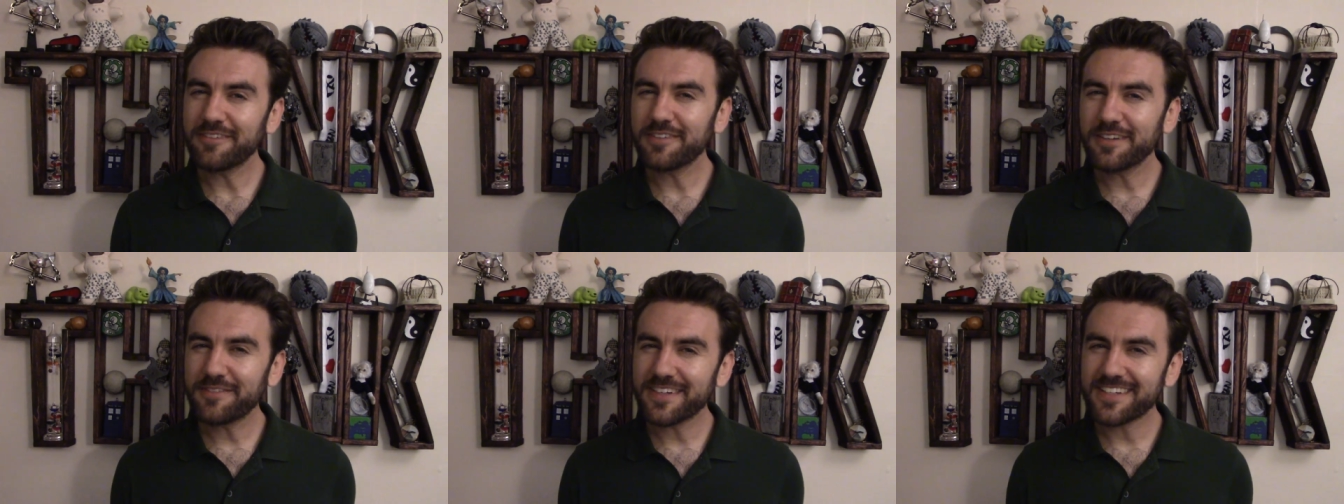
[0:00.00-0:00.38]

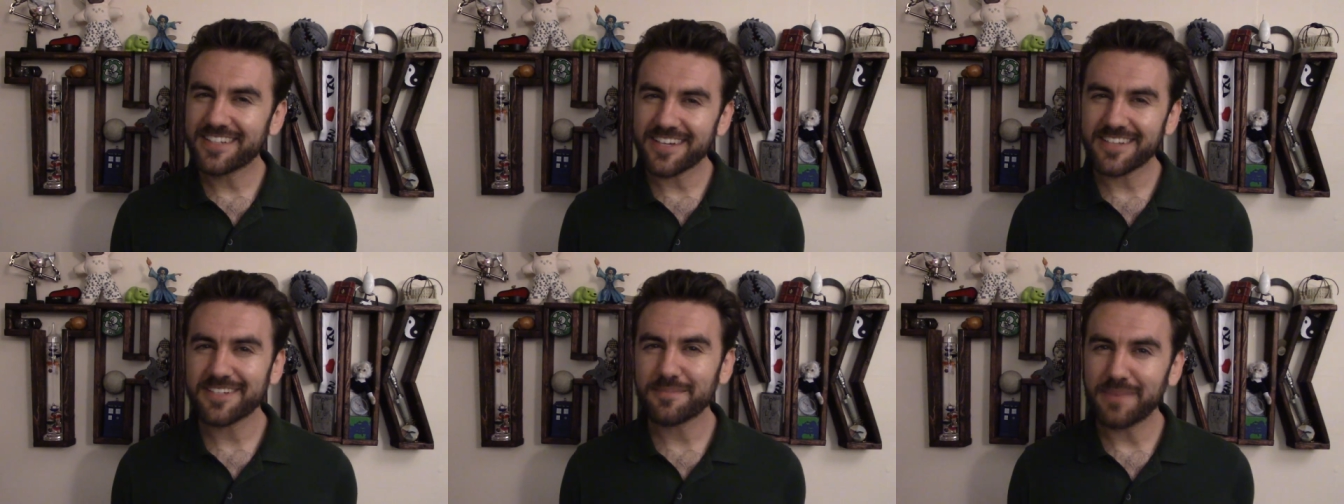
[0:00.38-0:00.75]
even if
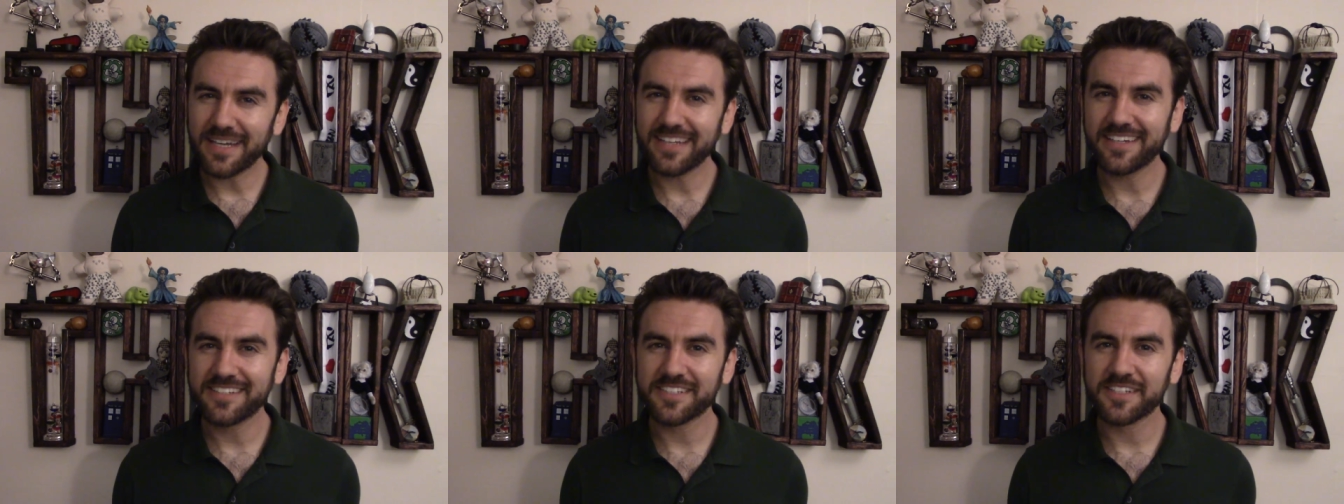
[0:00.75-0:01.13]
it doesn't
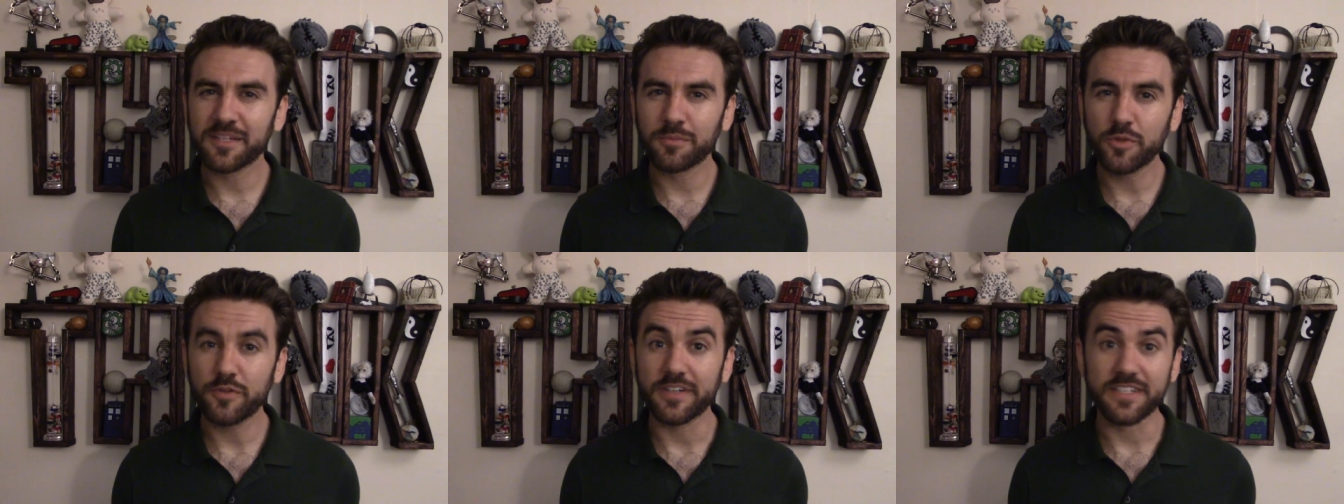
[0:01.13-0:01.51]
make it into
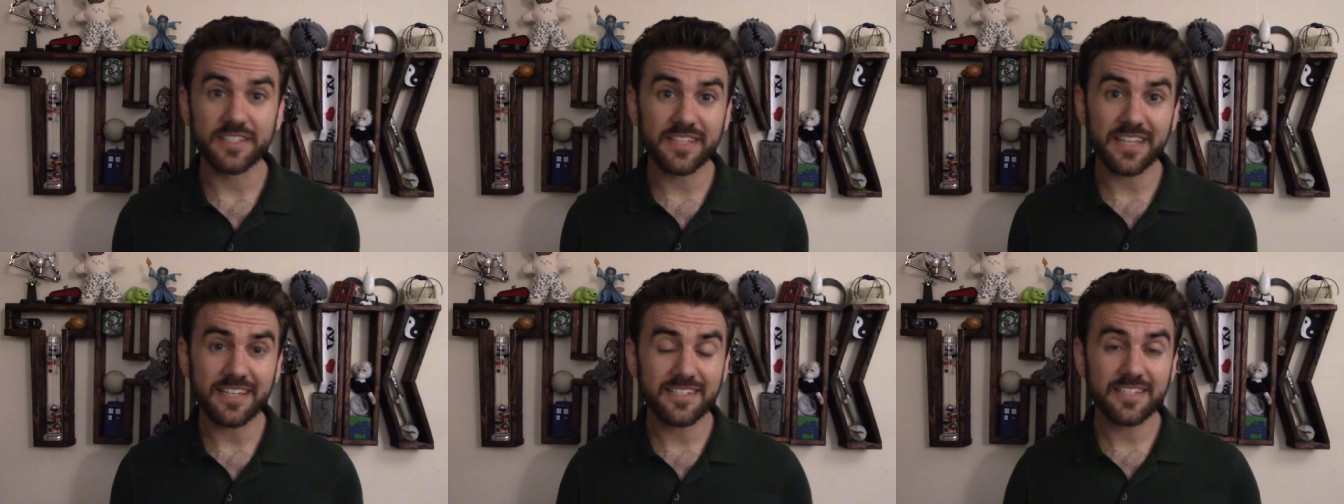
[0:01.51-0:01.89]
the
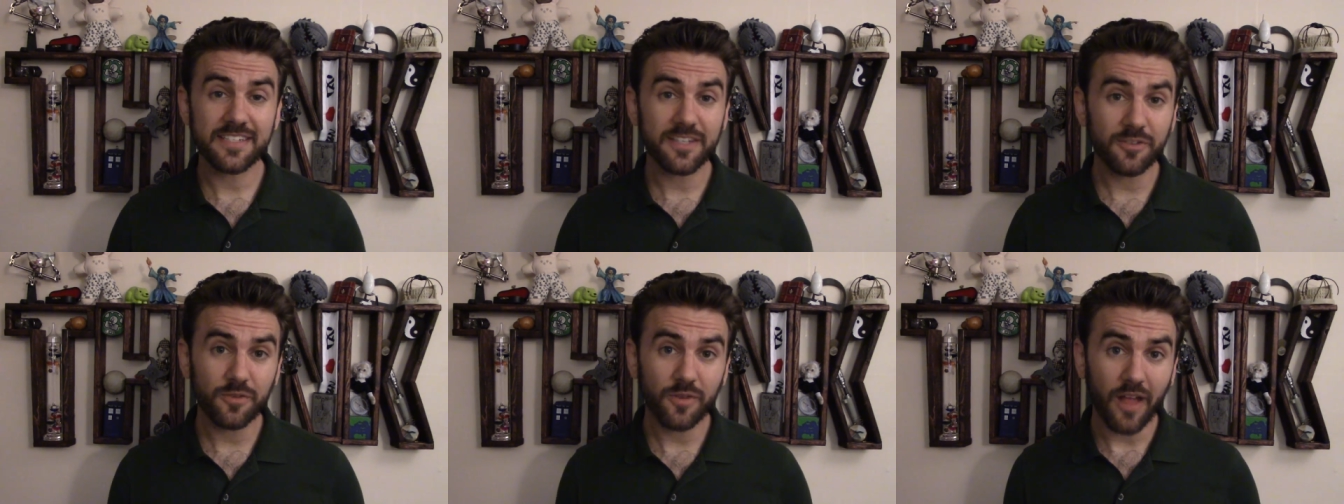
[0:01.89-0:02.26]
movies, that's
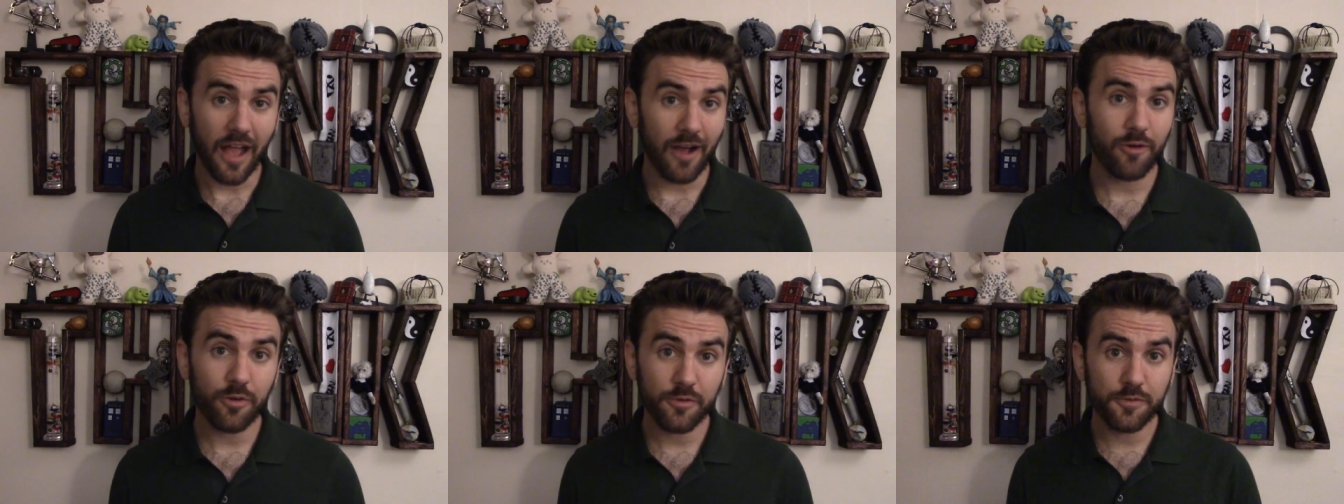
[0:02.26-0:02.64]

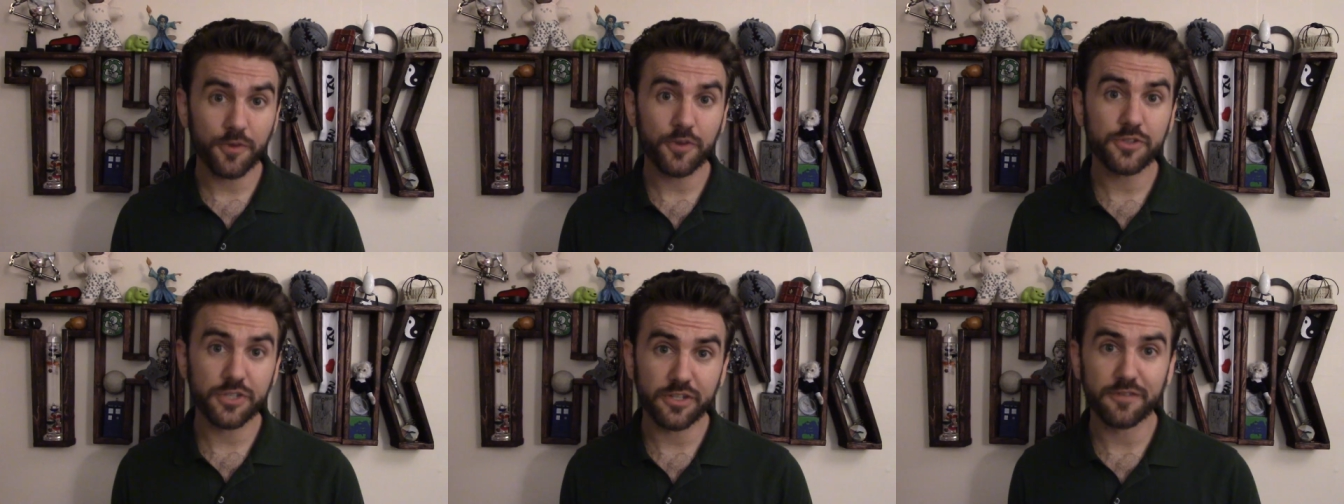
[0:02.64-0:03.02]
still our
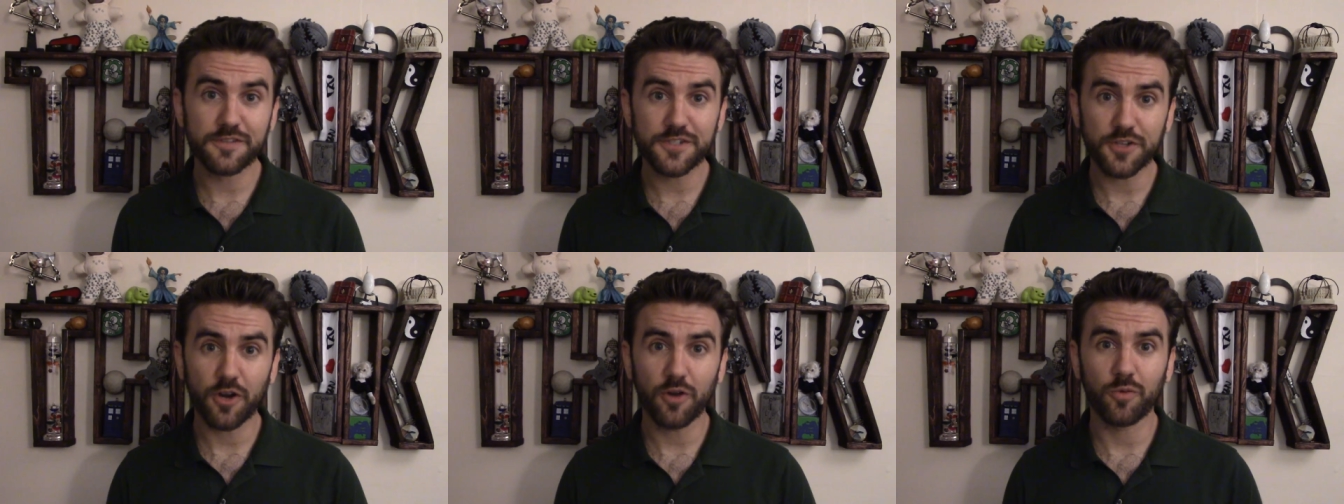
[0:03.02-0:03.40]
version
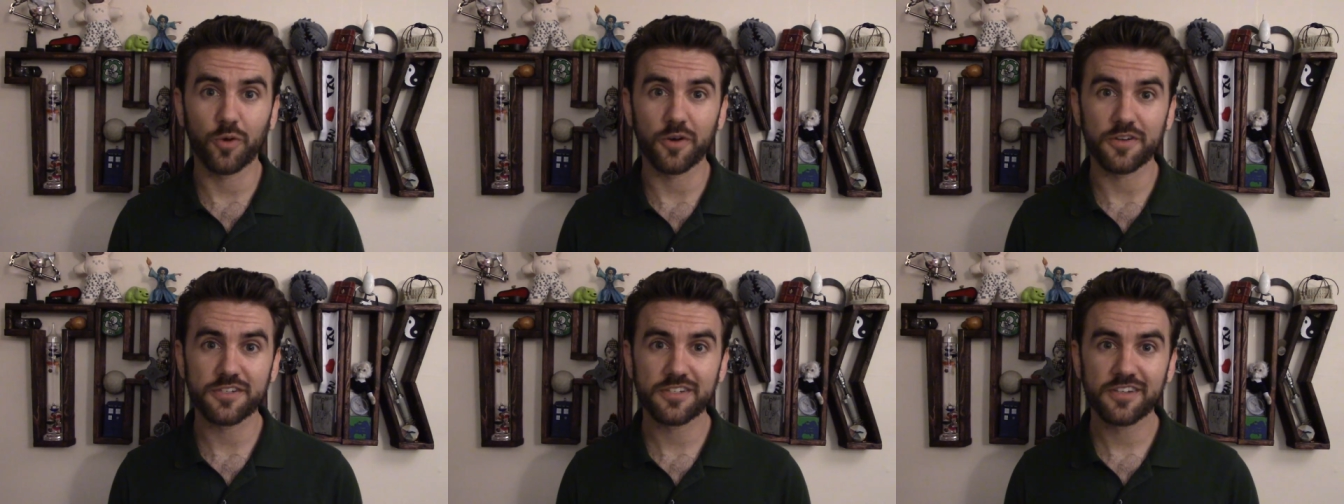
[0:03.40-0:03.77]
of Star
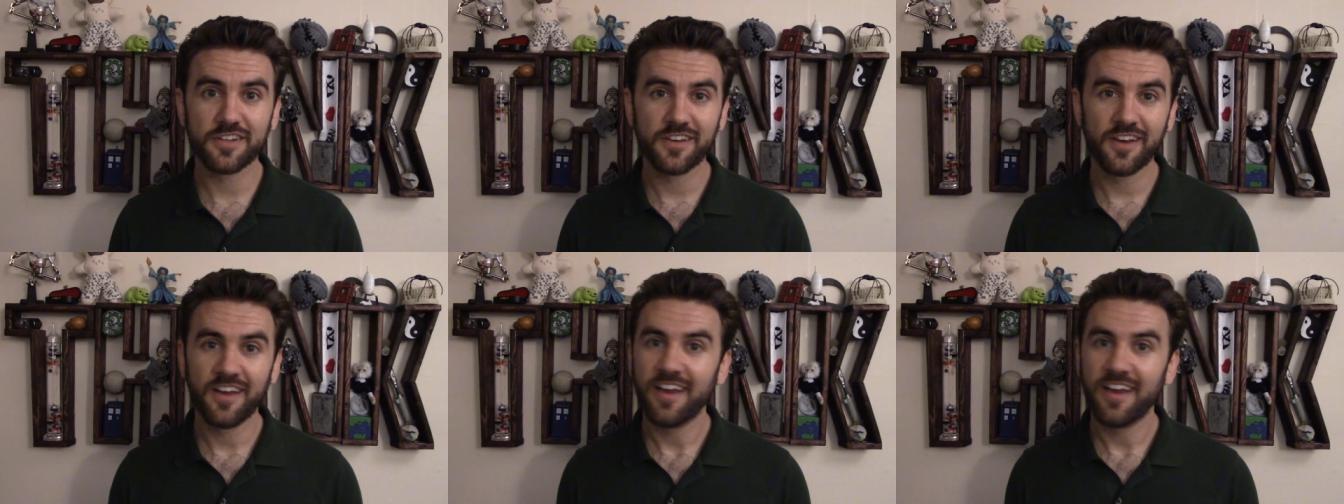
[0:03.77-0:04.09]
Wars.